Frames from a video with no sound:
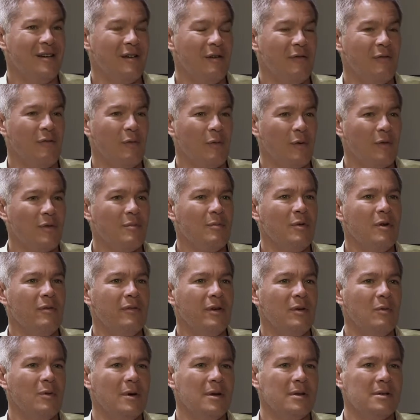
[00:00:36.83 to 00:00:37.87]
for the
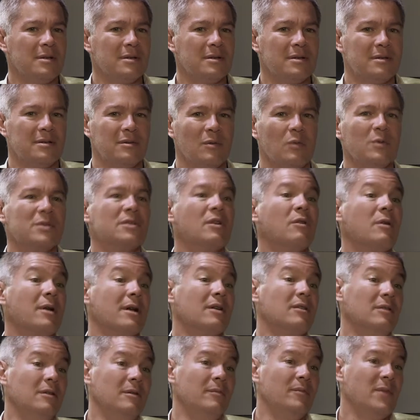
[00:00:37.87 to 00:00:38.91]
movie was
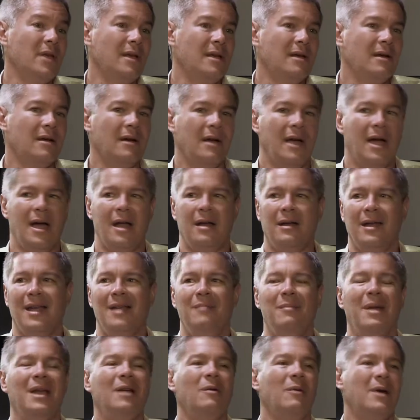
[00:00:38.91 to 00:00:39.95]
critical. And
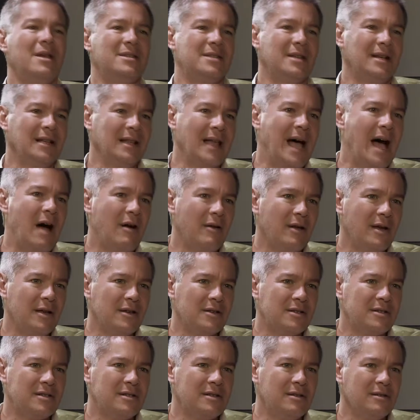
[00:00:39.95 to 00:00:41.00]
in many ways, it
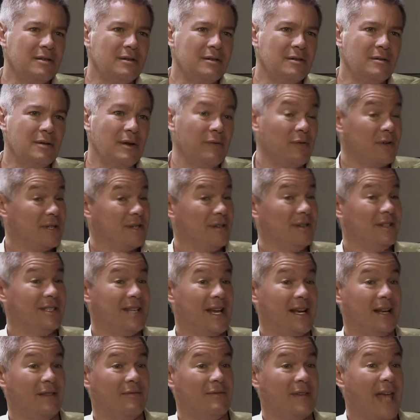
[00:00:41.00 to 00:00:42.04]

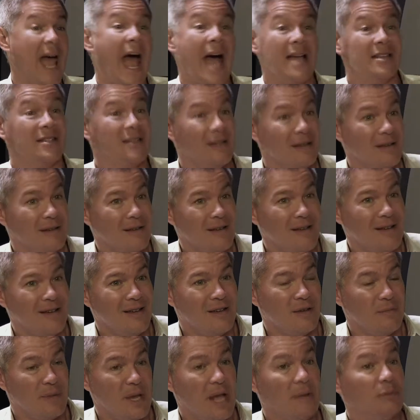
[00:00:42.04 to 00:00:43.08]
facilitated casting,
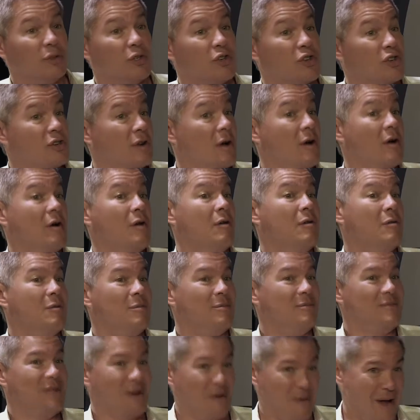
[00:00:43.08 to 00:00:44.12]
being able to show,
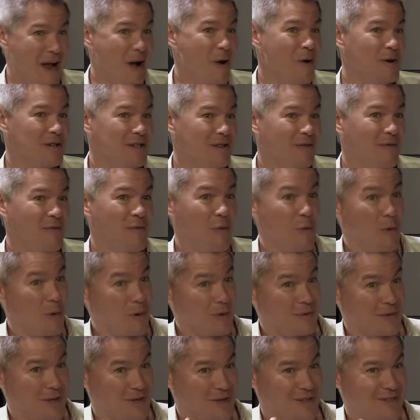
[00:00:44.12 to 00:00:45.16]
Harrison
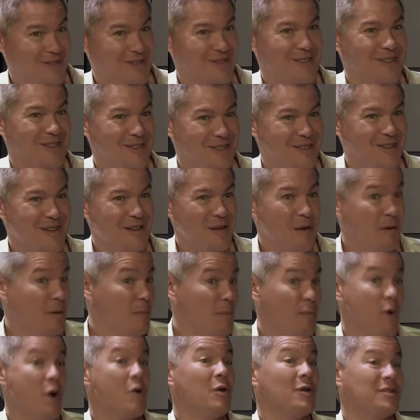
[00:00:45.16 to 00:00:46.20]
Ford, this
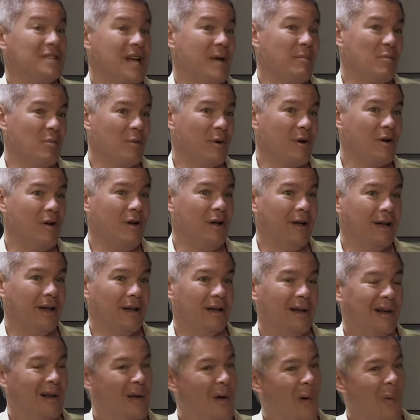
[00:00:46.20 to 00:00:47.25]
prototype, we're calling
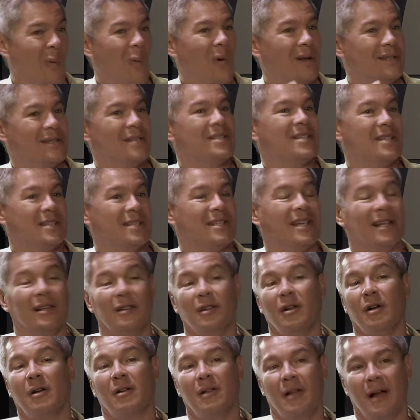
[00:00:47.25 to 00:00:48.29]
it, what does this thing
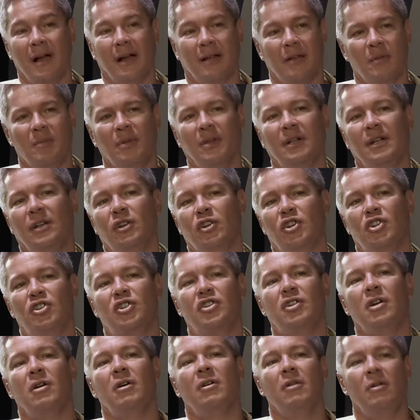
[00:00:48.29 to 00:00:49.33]
look like? The ability to
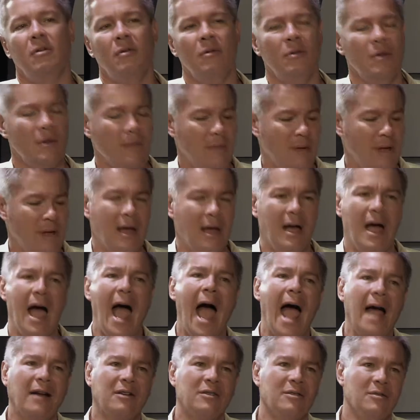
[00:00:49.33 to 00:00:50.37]
show
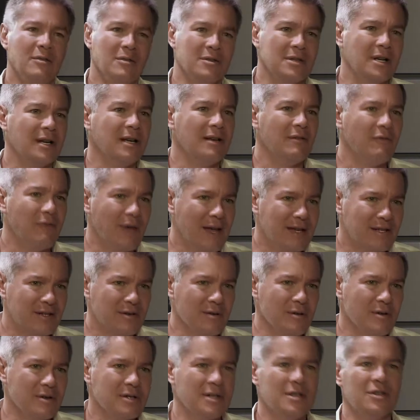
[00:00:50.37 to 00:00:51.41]
actors and
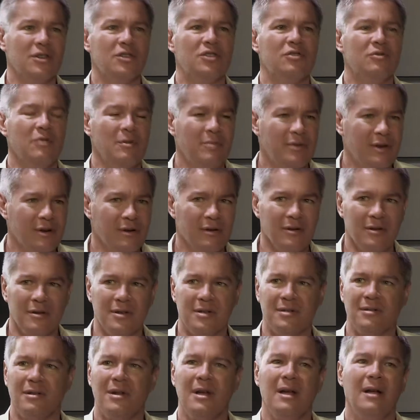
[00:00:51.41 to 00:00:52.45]
investors and
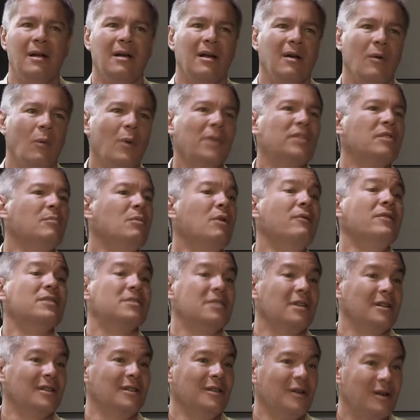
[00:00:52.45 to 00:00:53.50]
distributors what the movie's
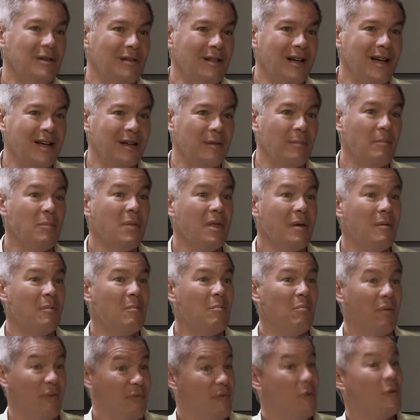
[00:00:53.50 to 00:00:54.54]
going to look like
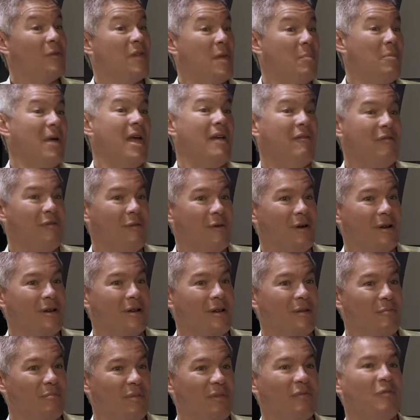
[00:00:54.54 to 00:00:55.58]
before they pay for it,
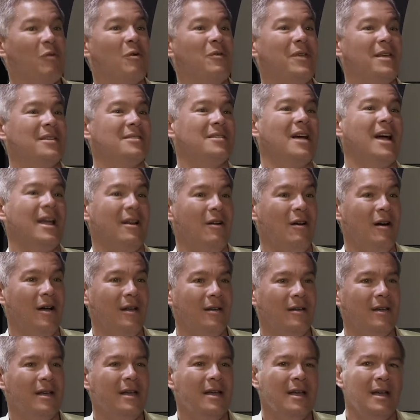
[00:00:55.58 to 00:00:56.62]
before they sign on.
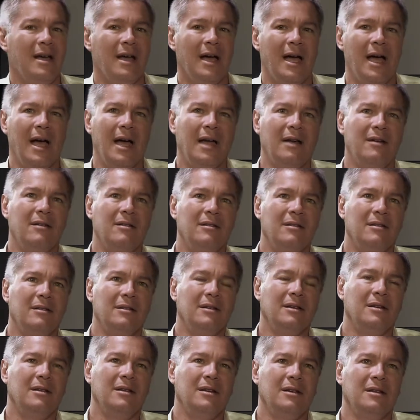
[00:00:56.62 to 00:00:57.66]
And,
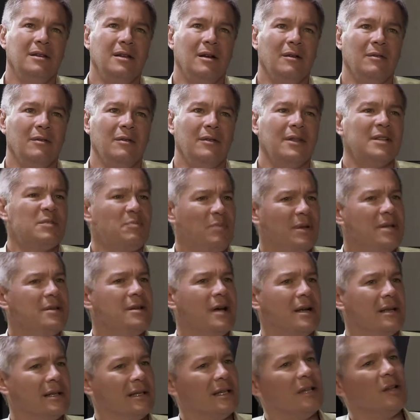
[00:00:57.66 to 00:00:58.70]
it's been
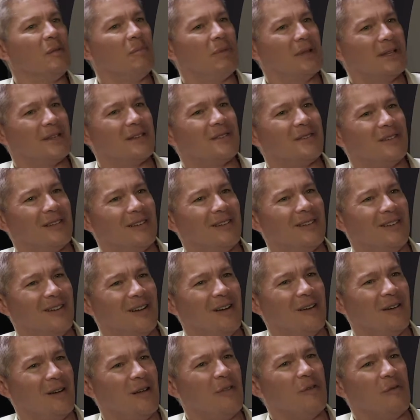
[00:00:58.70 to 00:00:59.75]
done little bits
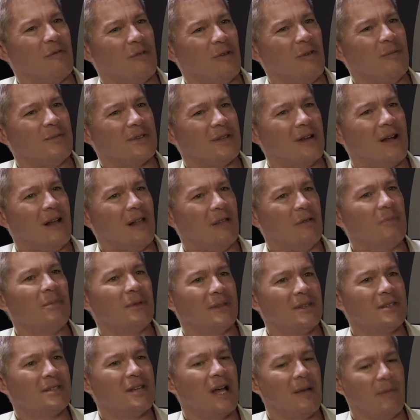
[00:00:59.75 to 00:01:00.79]
on other films in Hollywood, but
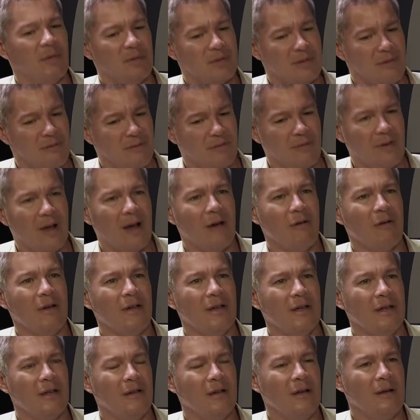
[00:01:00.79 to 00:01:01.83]
this time it was a
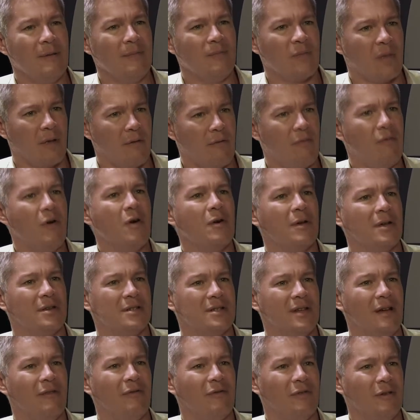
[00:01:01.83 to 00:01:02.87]
very
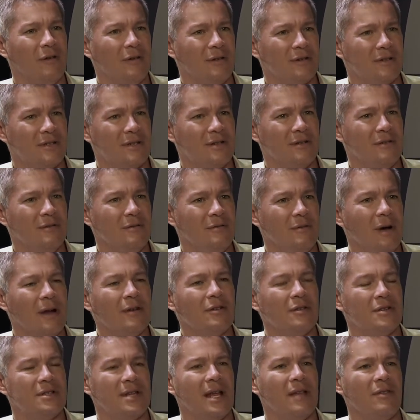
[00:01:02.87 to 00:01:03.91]
focused effort to
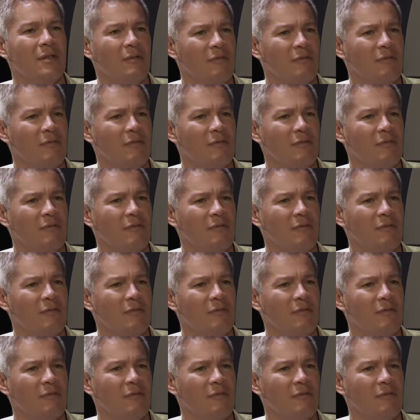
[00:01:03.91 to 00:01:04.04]
understand